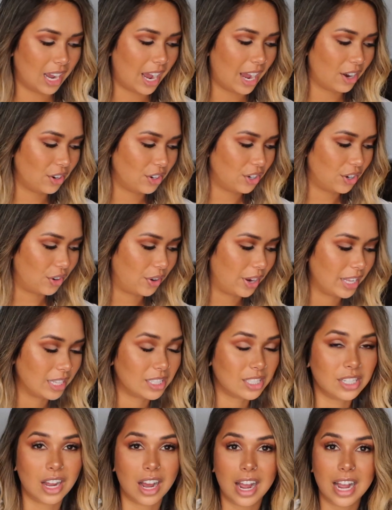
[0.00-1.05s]
I don't know,
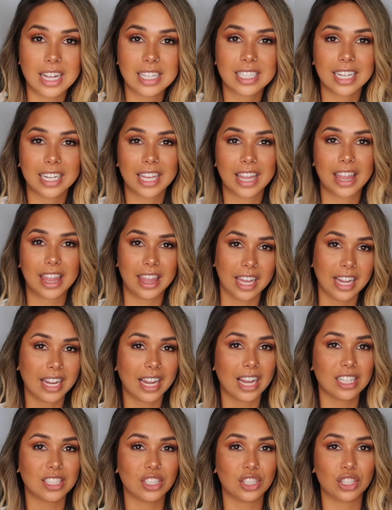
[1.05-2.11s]
it's not as like thick
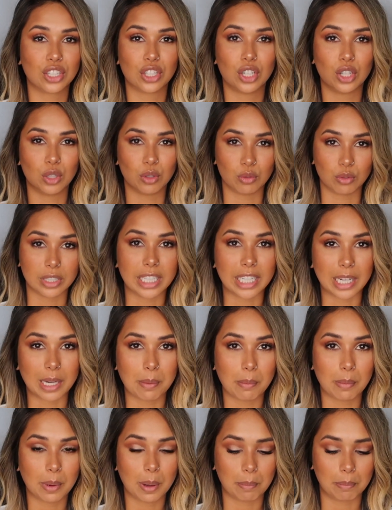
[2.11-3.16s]
as a
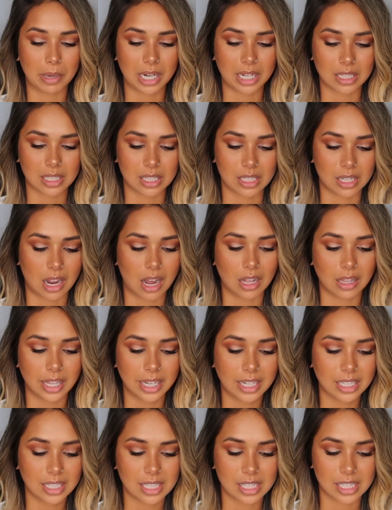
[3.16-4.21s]
cream, but it's not
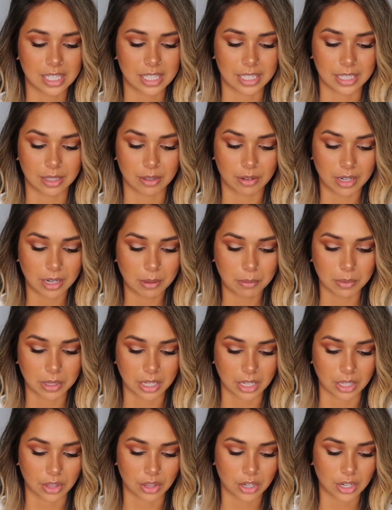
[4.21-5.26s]
like a serum
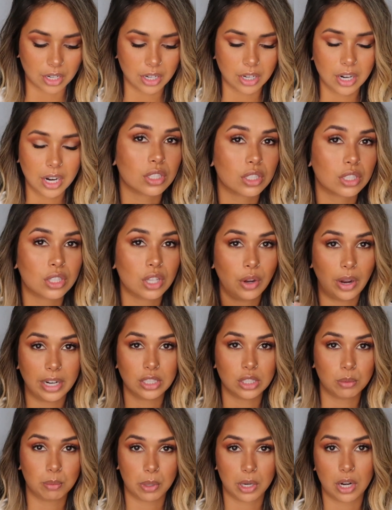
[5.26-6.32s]
either. So I
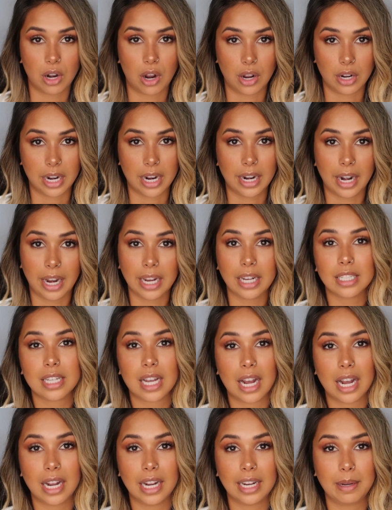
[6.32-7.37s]
just put it on at
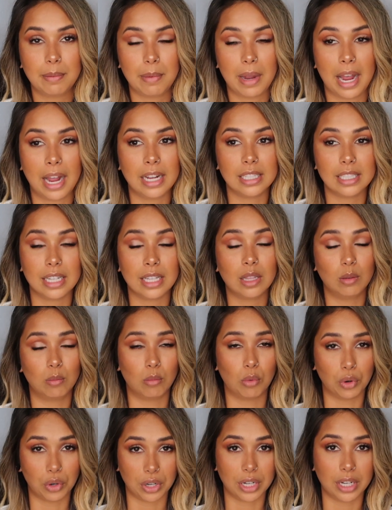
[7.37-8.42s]
nighttime, and in the
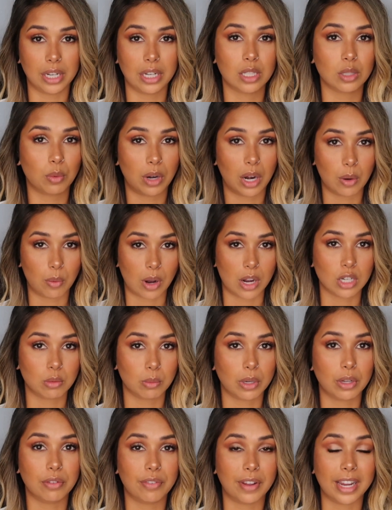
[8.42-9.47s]
mornings when I wash
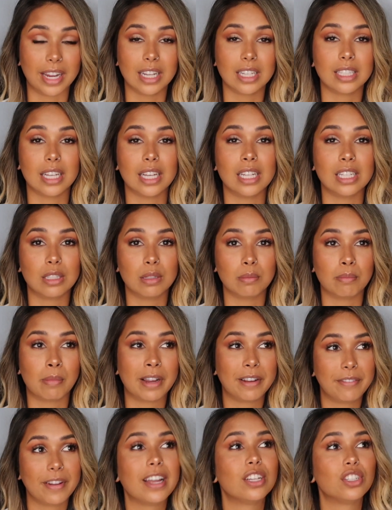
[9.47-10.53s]
my face,
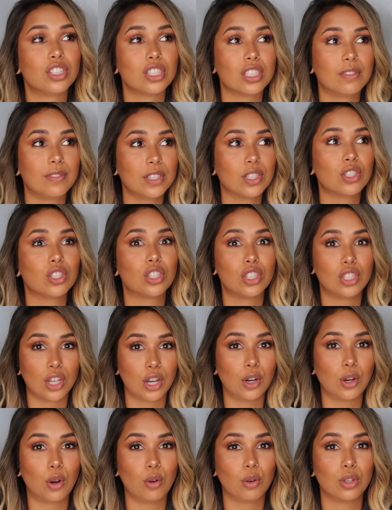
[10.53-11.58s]
my face just feels
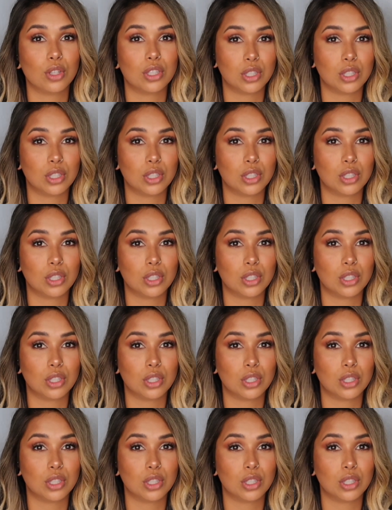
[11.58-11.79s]
so